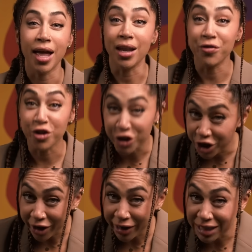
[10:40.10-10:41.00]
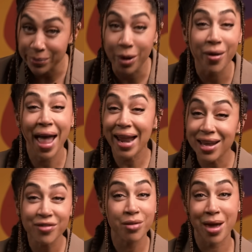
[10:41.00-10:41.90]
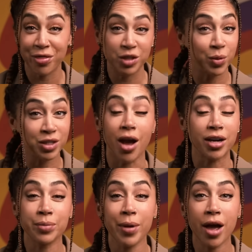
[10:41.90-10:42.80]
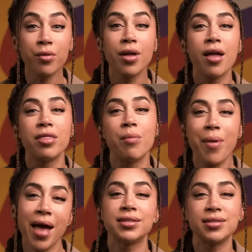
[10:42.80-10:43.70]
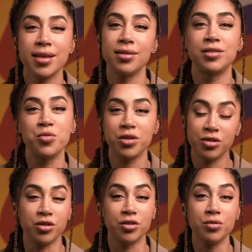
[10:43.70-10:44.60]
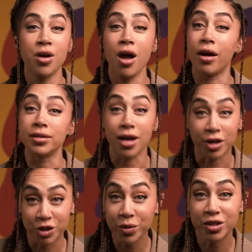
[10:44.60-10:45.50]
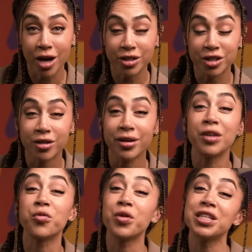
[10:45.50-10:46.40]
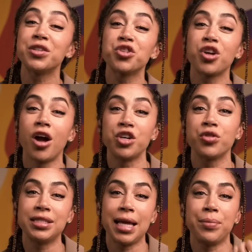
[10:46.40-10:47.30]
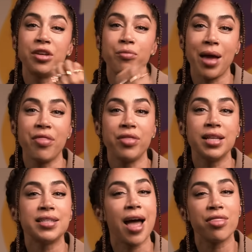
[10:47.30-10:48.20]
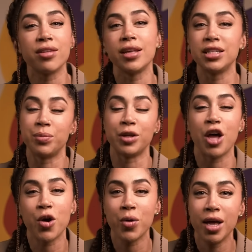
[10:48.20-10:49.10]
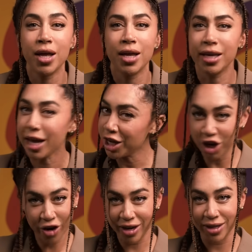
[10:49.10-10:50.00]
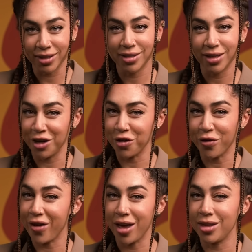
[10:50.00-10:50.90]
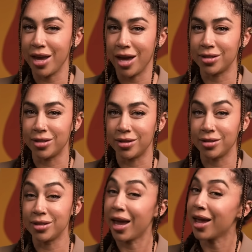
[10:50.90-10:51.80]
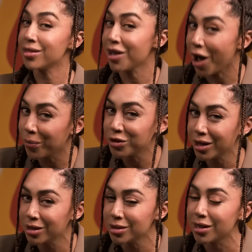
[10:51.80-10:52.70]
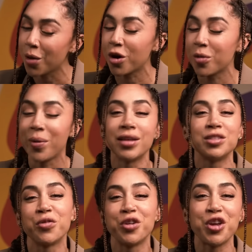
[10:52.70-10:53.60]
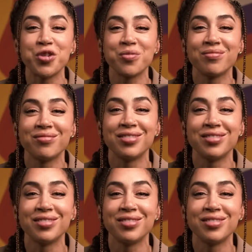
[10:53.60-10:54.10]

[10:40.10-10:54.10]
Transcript: And if you're curious about any of the methods we talked about, the best things you can do are talk to a doctor and research contraceptive methods at the links below. Get curious and you'll find the answers and the options that work best for you.